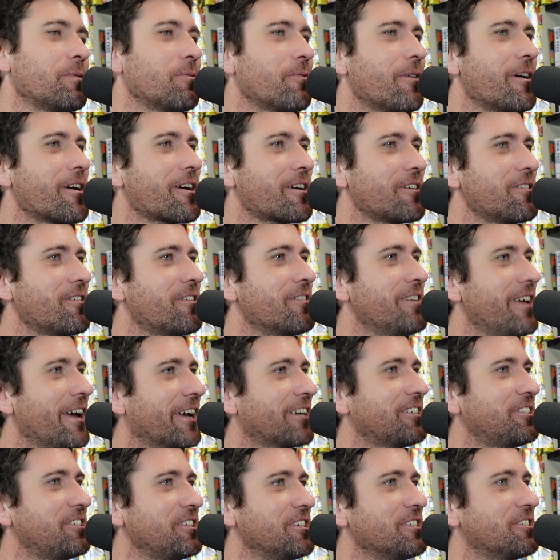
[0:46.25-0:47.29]
be working on
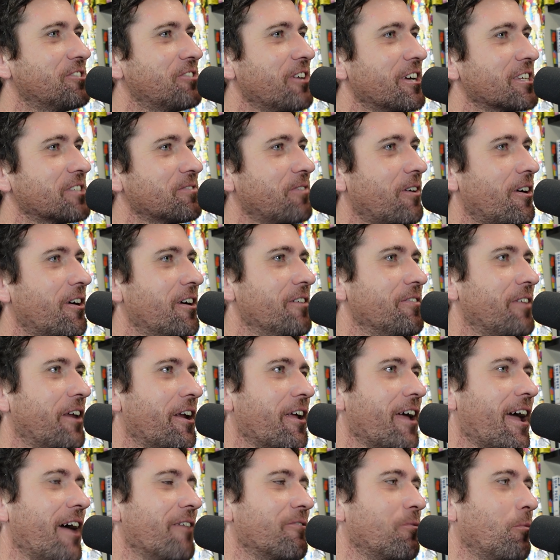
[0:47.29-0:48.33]
next year's Treehouse of Horror if they
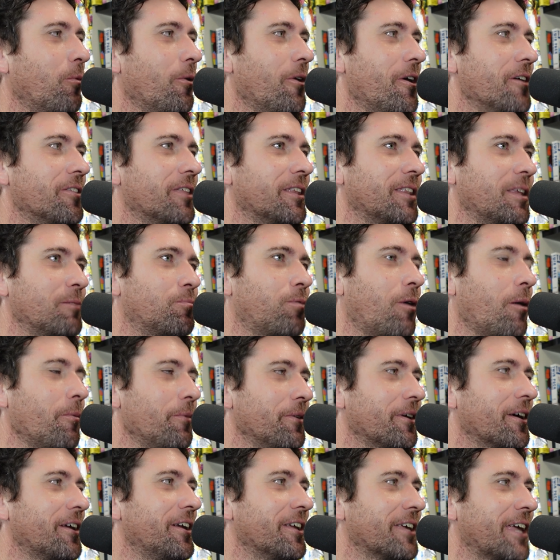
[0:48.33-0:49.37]
don't have word that they're
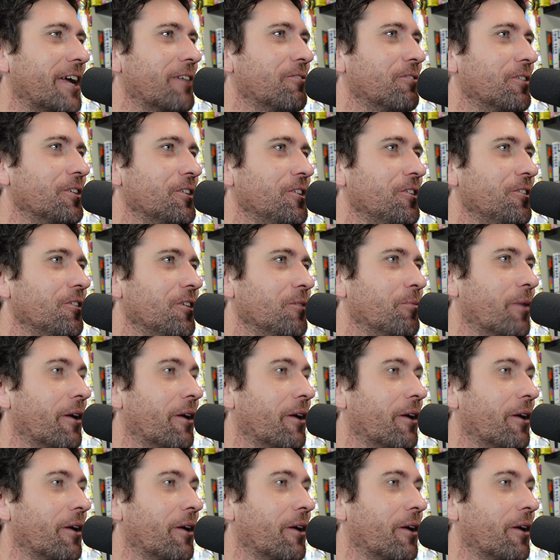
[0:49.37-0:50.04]
probably going to get renewed.